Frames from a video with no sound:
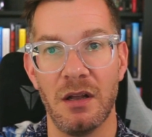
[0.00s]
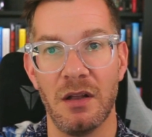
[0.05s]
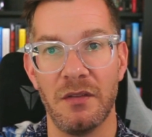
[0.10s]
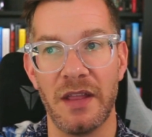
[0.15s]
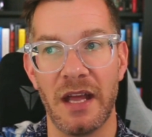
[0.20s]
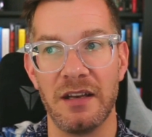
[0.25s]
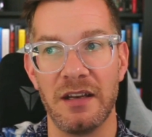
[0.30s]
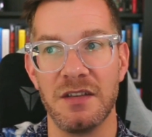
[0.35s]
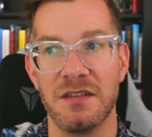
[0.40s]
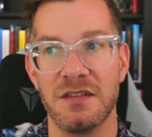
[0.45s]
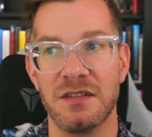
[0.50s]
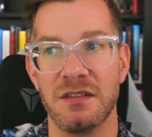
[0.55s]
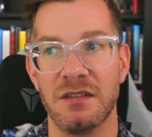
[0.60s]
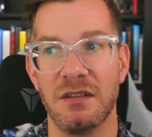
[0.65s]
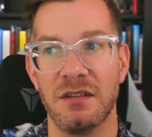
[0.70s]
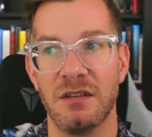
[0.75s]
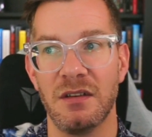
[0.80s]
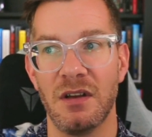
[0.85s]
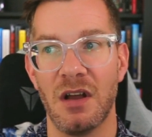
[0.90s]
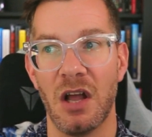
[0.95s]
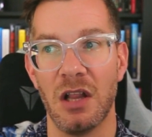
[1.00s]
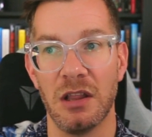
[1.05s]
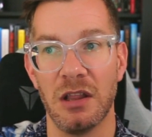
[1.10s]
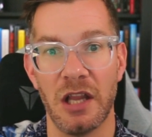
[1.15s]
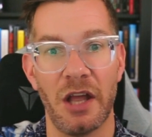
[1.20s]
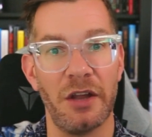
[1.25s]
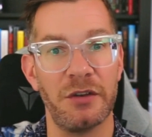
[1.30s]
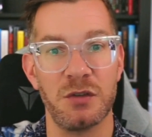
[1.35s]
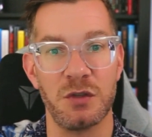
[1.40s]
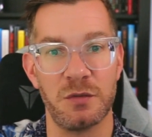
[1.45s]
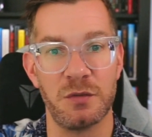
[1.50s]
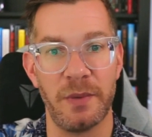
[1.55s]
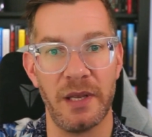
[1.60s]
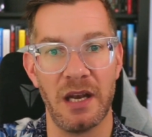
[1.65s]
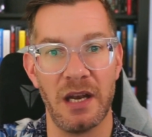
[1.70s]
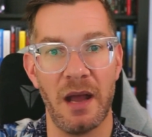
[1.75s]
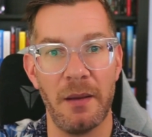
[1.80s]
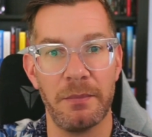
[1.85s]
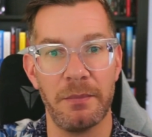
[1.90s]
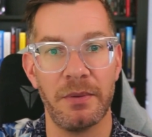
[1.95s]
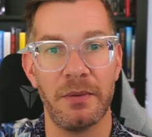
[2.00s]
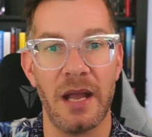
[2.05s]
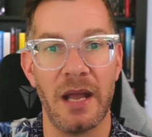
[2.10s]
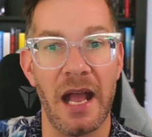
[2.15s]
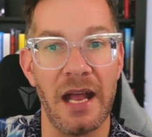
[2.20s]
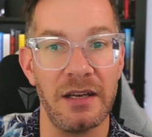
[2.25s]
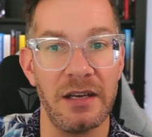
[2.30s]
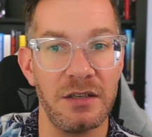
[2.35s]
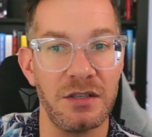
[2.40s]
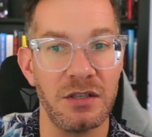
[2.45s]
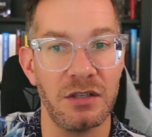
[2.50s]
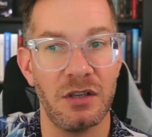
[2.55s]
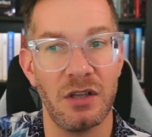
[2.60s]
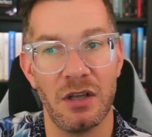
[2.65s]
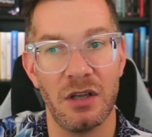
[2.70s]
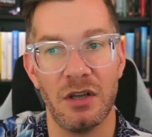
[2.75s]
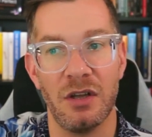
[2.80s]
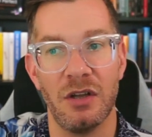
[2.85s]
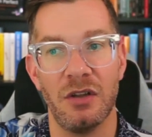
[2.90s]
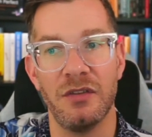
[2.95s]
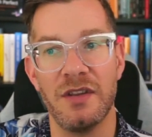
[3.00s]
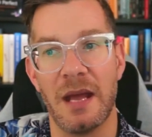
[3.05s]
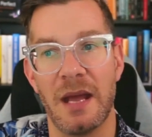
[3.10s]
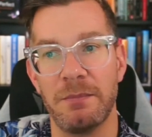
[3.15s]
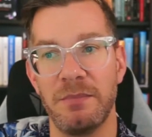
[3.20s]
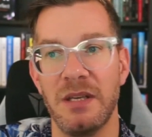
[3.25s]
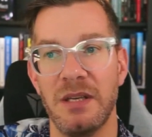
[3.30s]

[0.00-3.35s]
That is a lot to spin up, and that